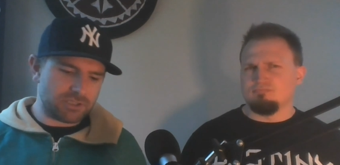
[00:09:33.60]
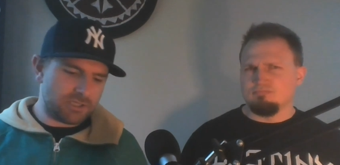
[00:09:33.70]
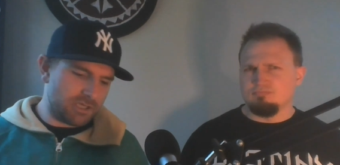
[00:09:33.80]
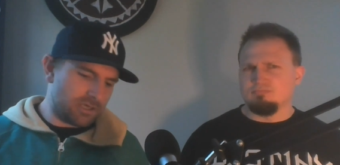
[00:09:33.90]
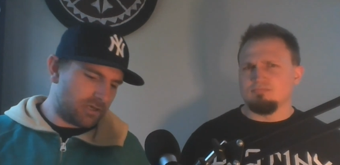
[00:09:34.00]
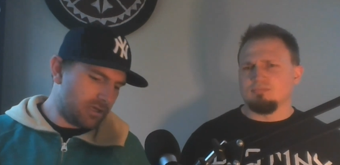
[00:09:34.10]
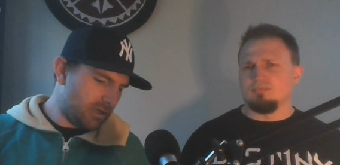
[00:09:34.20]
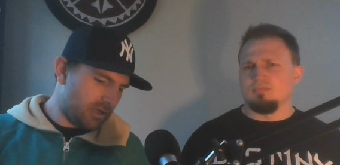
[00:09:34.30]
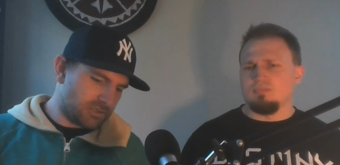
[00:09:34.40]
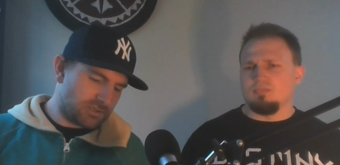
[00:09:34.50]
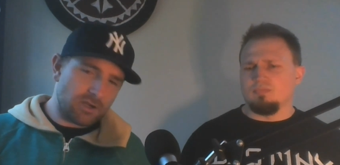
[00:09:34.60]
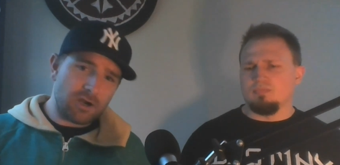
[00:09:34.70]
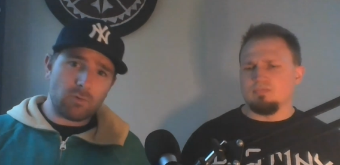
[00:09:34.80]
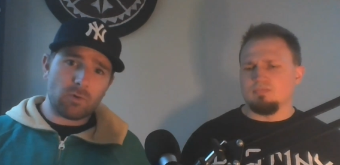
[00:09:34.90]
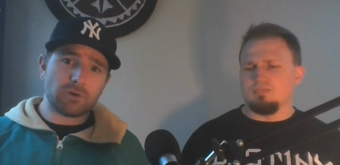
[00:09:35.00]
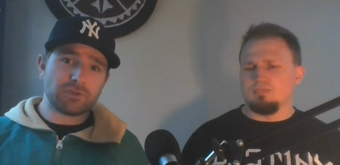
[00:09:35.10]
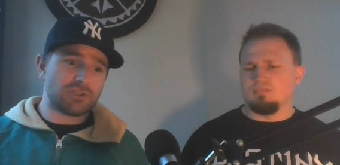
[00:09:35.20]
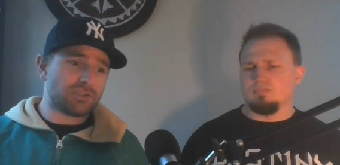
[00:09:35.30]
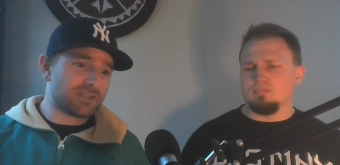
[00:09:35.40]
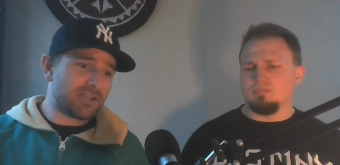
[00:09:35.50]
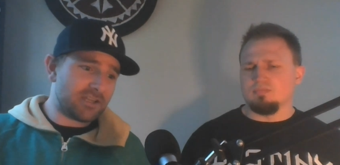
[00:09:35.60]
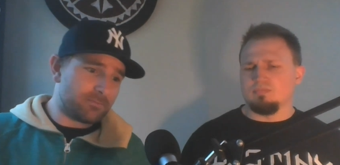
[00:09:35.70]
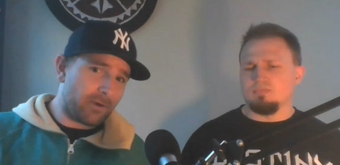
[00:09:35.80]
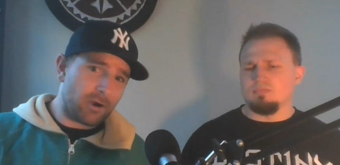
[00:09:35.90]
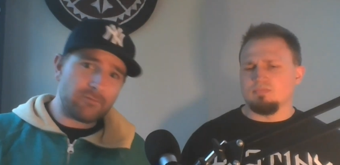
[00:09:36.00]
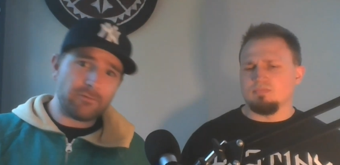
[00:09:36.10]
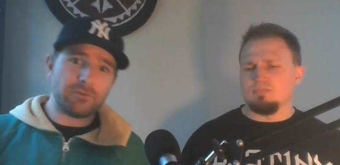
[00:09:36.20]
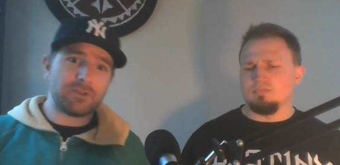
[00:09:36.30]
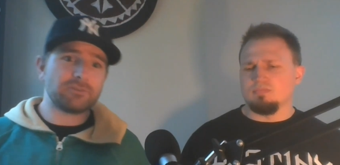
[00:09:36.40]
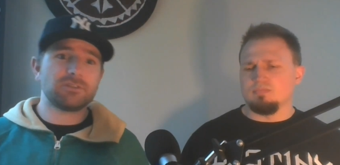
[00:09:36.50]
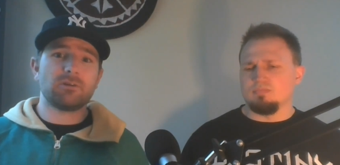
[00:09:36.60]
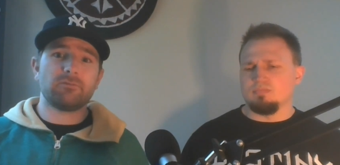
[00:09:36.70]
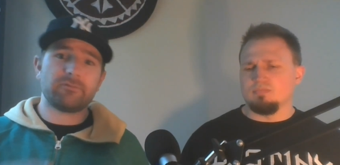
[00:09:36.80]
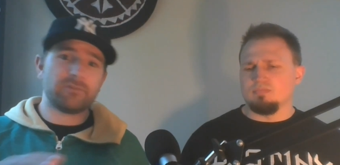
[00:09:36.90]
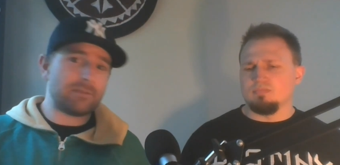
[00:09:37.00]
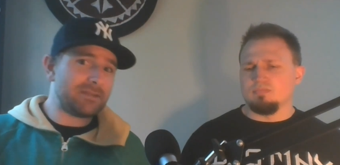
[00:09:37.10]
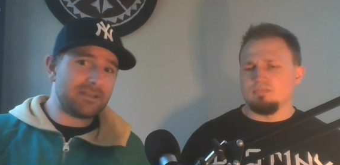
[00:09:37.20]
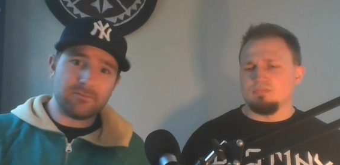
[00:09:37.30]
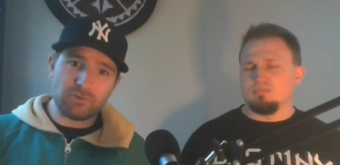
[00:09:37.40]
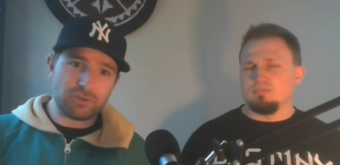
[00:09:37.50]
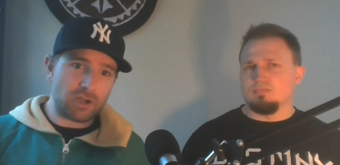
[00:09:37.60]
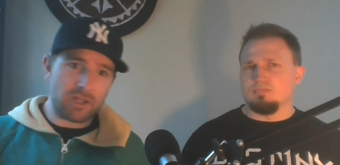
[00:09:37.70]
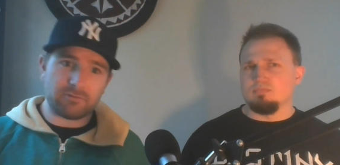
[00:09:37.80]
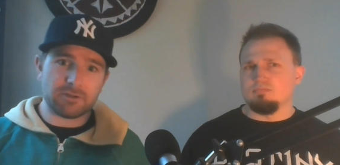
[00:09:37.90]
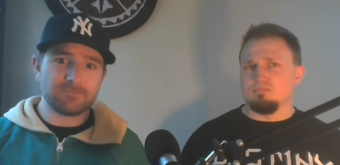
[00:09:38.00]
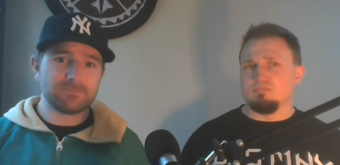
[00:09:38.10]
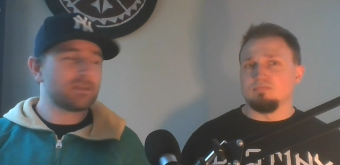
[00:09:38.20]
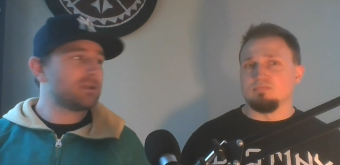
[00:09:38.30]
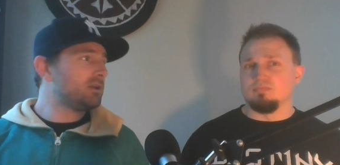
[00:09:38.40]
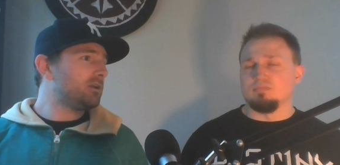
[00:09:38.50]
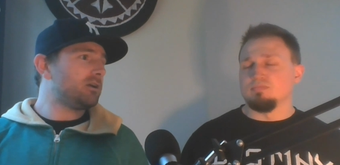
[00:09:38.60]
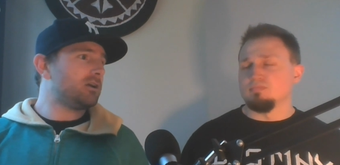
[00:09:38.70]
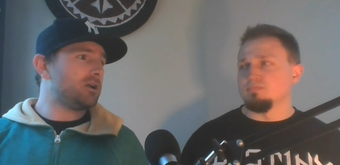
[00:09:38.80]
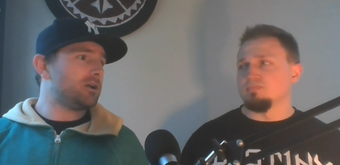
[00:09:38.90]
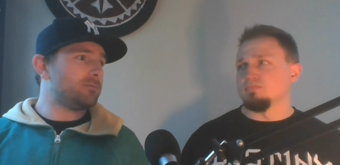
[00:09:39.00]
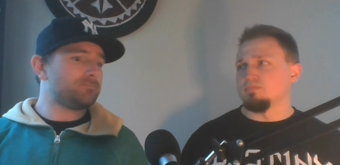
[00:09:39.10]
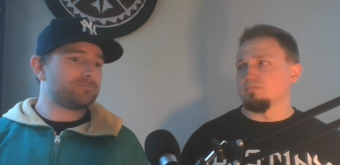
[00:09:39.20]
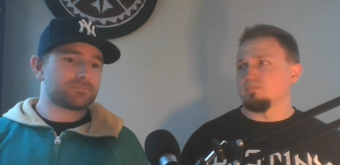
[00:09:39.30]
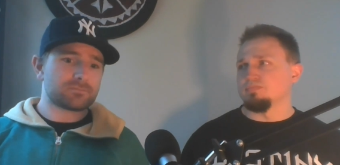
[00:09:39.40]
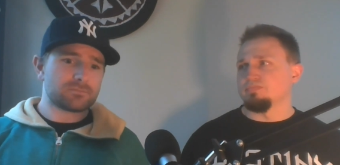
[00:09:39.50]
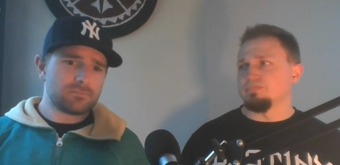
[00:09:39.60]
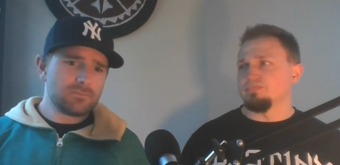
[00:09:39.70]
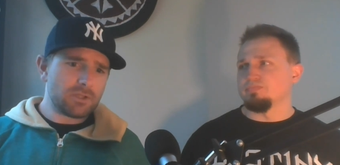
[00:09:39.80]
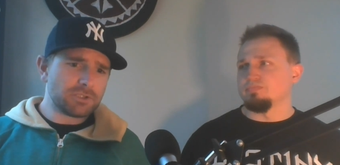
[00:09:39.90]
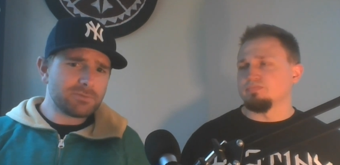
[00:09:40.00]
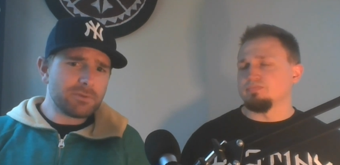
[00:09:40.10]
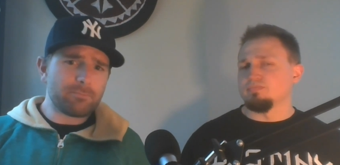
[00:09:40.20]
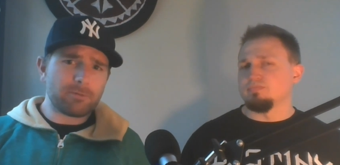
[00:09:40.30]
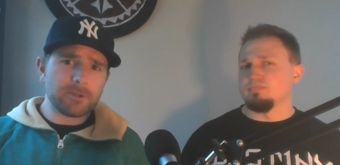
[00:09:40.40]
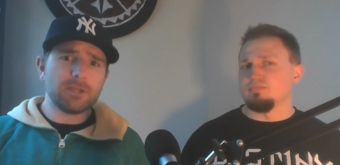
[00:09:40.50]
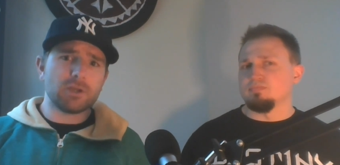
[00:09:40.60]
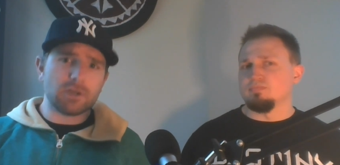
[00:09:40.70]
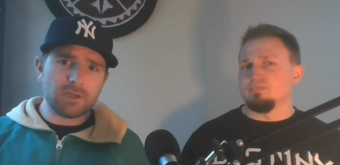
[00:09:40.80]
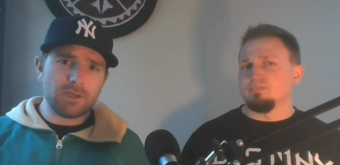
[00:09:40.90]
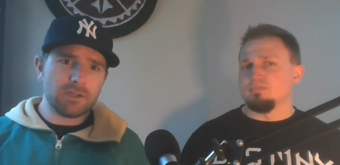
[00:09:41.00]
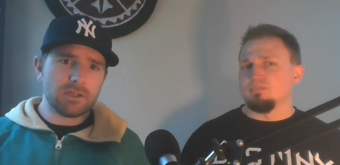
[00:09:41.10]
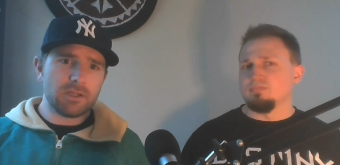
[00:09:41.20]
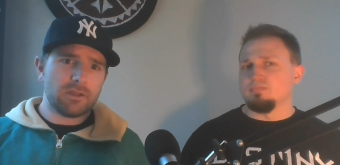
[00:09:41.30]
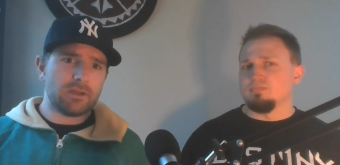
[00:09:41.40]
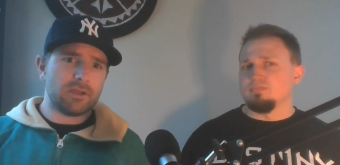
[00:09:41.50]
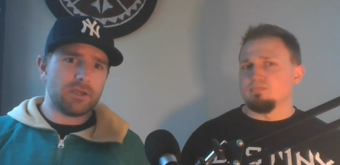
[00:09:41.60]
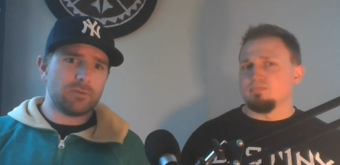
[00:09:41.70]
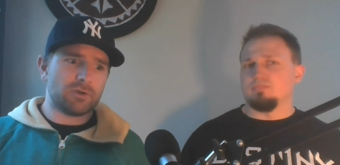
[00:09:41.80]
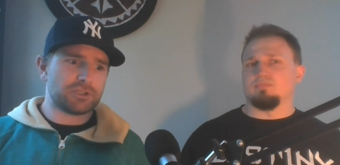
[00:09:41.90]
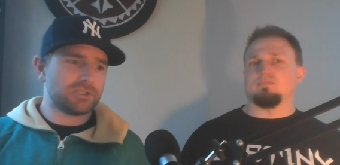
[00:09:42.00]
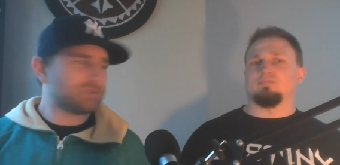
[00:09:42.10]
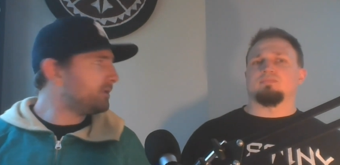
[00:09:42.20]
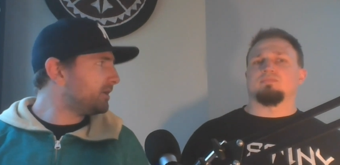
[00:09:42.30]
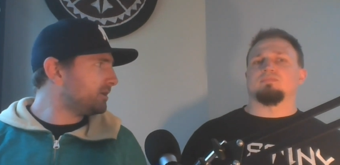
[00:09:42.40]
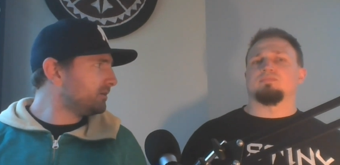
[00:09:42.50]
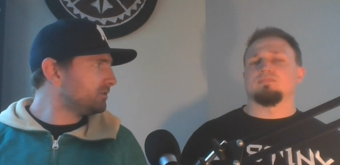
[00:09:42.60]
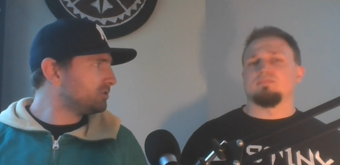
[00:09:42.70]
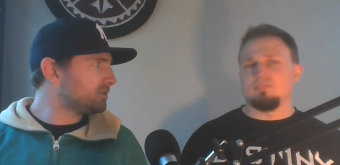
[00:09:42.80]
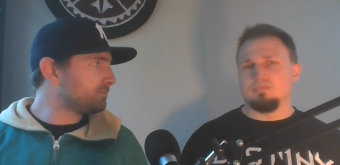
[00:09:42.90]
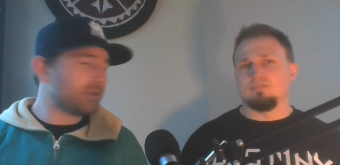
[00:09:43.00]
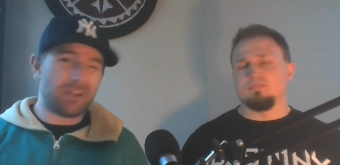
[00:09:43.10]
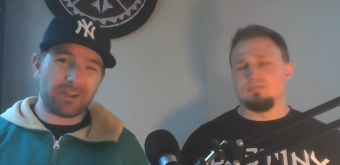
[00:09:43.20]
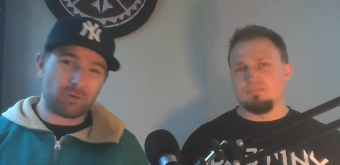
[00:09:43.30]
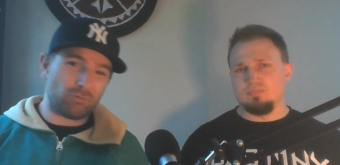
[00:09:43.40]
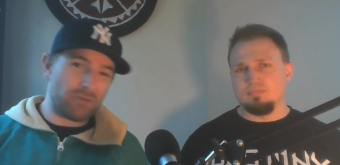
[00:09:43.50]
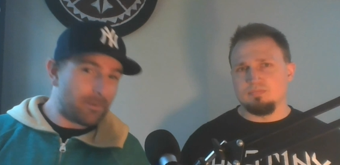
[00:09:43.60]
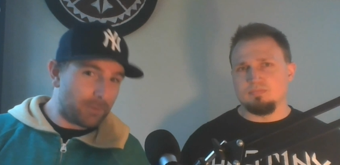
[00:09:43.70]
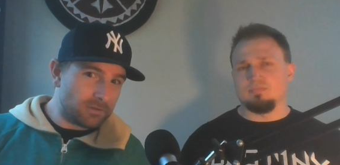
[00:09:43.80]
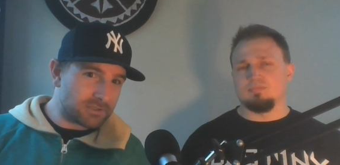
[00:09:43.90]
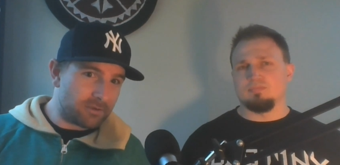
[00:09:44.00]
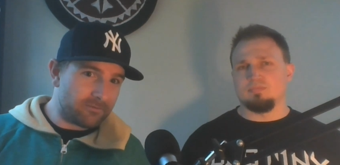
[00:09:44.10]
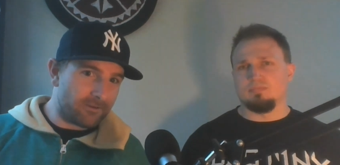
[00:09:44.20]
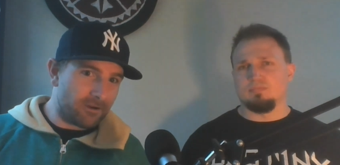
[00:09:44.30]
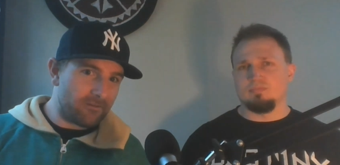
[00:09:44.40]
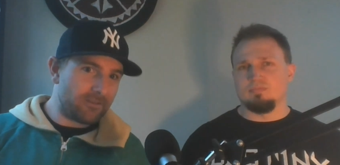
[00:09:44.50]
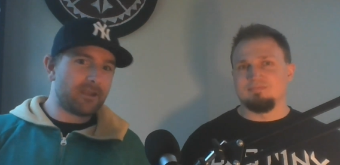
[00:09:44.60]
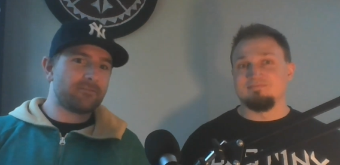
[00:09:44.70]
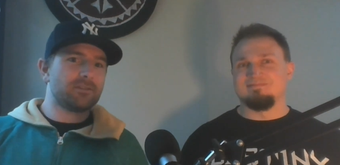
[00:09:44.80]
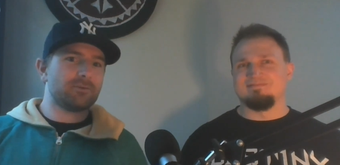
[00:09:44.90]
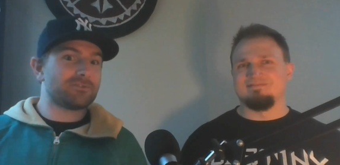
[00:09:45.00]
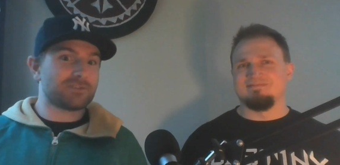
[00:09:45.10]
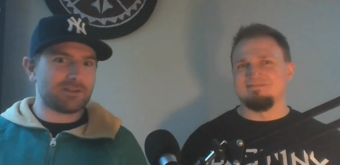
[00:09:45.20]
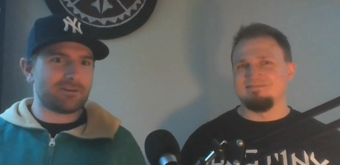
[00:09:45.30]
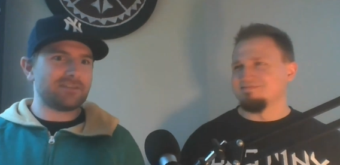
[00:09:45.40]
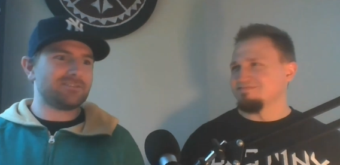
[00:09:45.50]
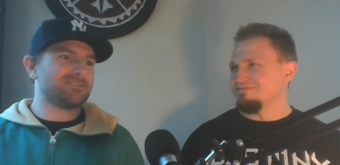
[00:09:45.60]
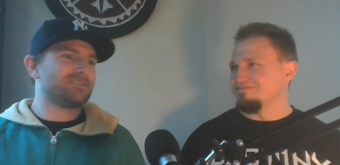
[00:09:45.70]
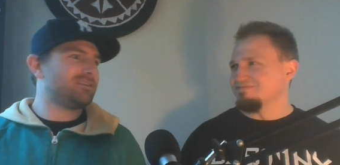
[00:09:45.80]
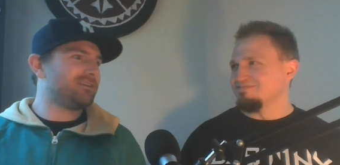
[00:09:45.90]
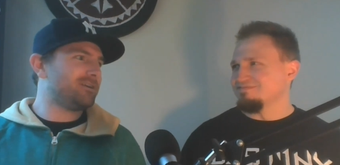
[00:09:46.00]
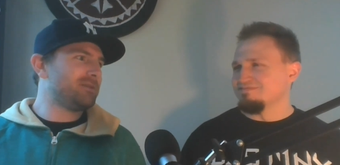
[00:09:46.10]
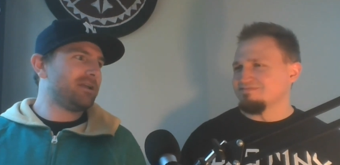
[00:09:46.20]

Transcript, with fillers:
Speaker 1: in Star Wars. She just hit in Marvel. Now she's going for that medieval genre. Mm. Um, she's been pretty good in what she's been in. She's played like a rebel so far, and like everything we've seen her as. Uh,